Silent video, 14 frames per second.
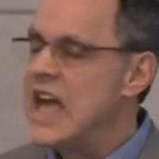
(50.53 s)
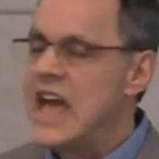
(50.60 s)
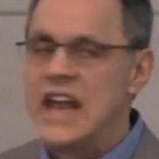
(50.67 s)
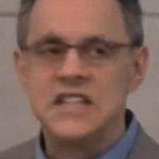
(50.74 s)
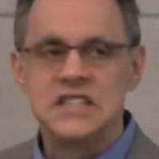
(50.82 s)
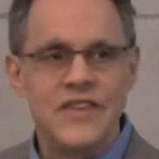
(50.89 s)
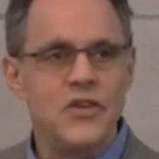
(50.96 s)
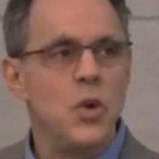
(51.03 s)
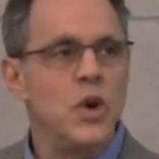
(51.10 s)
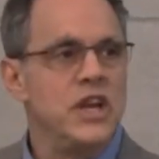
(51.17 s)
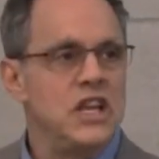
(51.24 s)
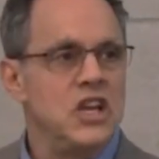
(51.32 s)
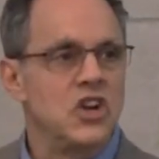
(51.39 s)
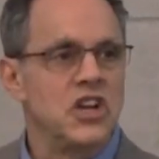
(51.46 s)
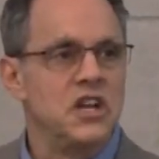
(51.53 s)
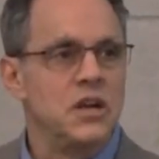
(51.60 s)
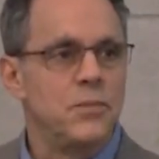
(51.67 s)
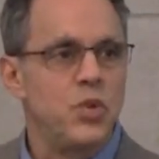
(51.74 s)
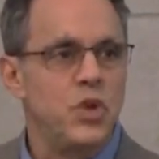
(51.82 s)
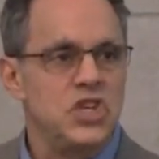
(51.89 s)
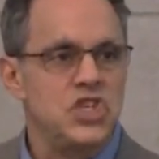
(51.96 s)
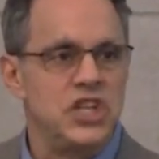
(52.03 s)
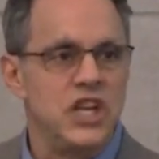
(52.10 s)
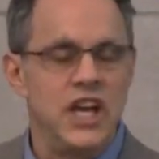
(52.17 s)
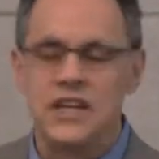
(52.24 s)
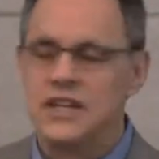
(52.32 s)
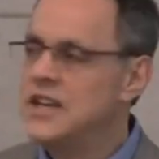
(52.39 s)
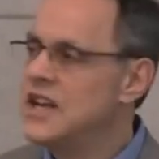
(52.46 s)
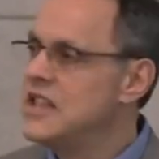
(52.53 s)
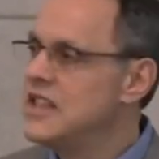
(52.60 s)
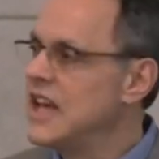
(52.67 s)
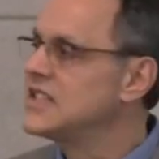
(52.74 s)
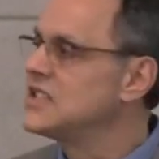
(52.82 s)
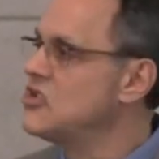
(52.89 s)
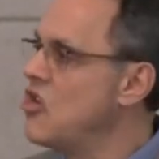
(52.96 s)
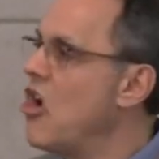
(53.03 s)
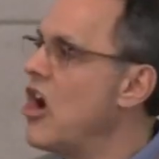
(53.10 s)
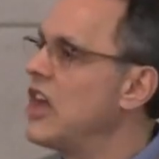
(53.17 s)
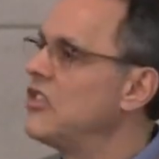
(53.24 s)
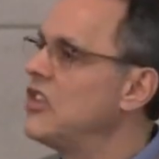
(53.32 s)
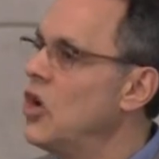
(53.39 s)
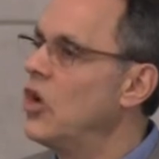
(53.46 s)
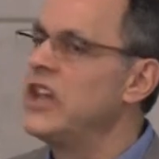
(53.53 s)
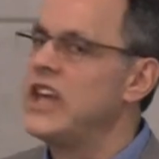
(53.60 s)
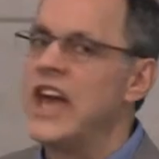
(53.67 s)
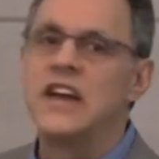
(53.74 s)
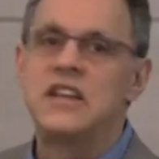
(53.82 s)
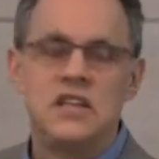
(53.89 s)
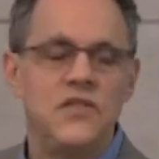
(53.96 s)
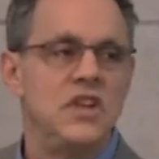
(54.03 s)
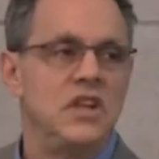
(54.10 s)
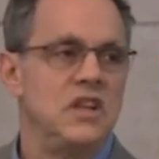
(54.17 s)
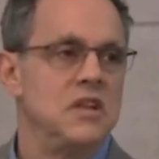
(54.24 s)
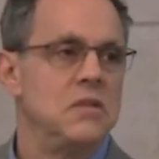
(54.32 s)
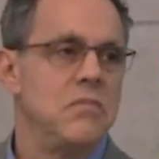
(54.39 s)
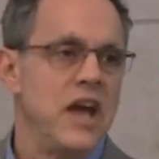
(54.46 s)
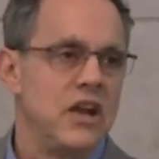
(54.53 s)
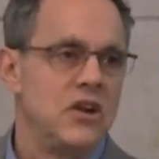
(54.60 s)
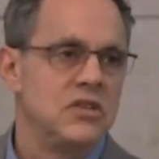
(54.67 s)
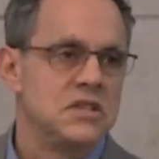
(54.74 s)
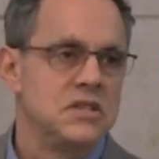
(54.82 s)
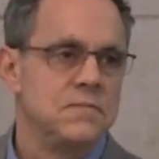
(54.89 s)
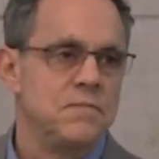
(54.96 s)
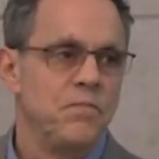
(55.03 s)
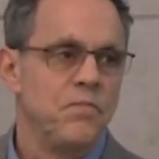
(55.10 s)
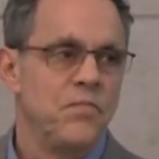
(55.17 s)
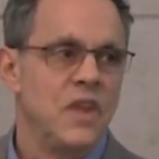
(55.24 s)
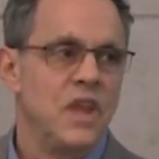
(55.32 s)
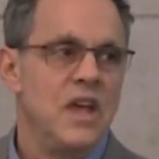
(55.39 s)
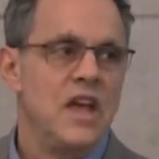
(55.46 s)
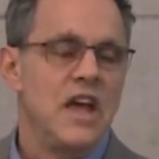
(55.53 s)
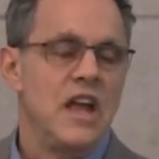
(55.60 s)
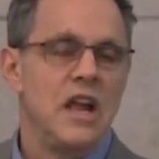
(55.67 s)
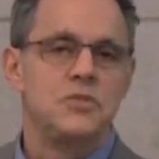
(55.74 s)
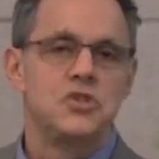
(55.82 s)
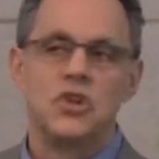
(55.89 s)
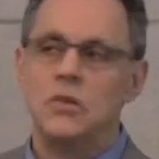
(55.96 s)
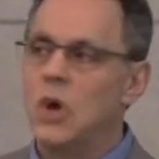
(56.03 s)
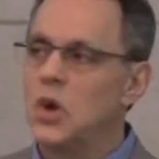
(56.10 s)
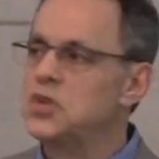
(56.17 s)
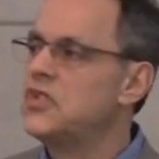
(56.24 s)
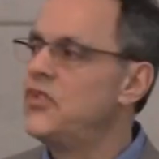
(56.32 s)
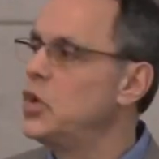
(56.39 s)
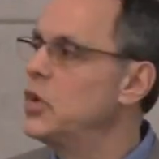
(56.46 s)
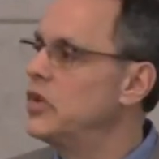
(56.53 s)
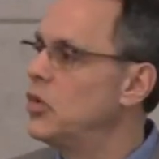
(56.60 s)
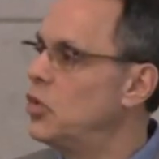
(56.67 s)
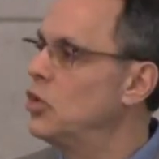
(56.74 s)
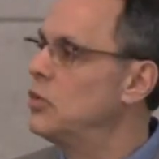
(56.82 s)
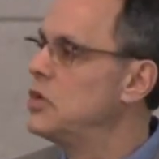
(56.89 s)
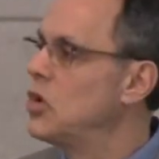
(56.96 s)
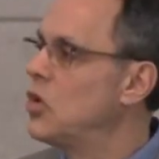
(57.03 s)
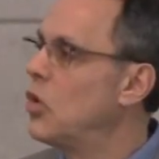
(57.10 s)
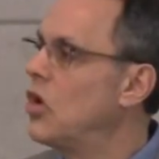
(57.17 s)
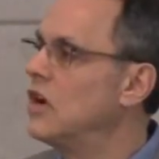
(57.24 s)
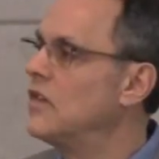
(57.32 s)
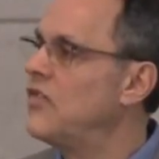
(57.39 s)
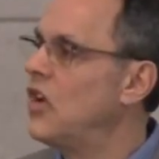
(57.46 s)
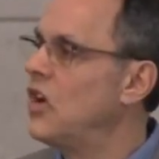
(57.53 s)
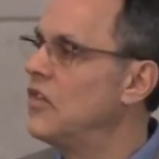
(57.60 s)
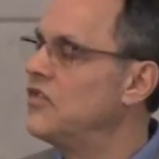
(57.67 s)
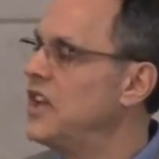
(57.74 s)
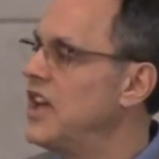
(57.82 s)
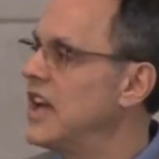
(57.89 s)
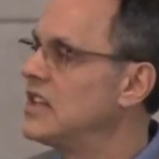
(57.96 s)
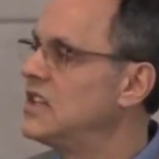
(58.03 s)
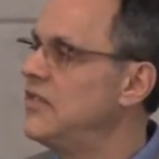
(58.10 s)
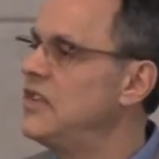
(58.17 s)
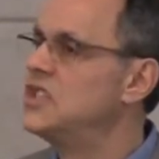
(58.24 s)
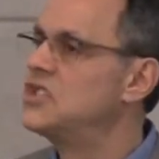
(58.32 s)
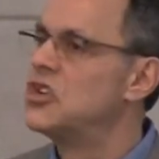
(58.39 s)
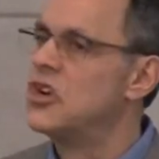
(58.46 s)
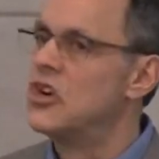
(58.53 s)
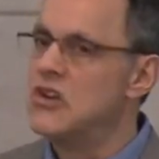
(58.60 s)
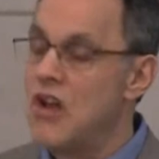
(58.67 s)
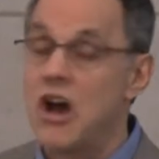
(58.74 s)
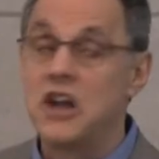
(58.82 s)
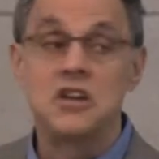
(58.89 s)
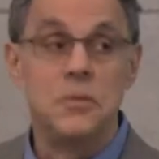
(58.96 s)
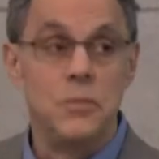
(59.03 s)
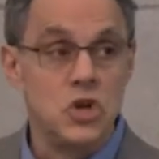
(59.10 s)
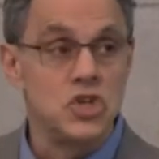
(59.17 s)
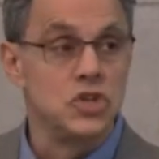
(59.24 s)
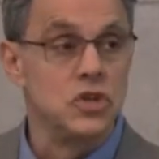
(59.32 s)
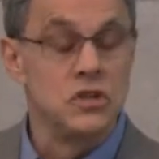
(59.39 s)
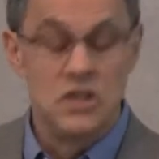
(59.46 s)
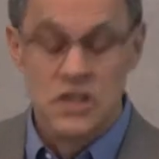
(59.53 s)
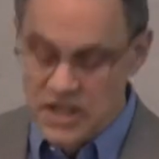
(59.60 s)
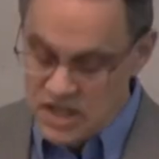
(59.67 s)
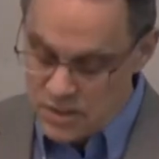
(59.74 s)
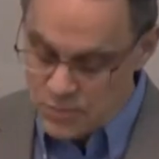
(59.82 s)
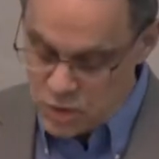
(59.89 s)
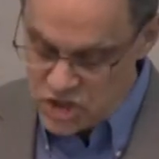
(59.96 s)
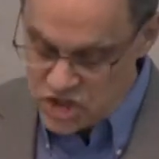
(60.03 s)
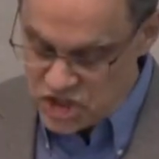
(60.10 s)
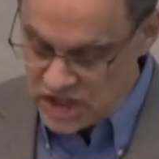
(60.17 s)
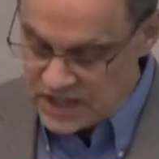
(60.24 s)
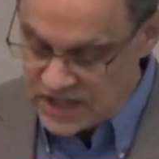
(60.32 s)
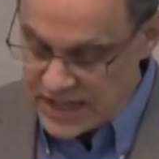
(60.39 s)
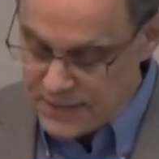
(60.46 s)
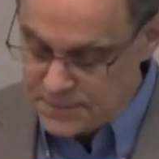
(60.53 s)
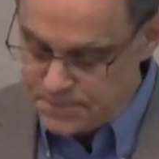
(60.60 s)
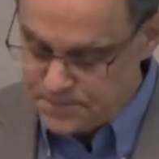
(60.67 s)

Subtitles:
And as everyone here can appreciate, that's not the only activity that matters. And I'm sure most of you in the room who are involved in activities that are non-commercial can appreciate that.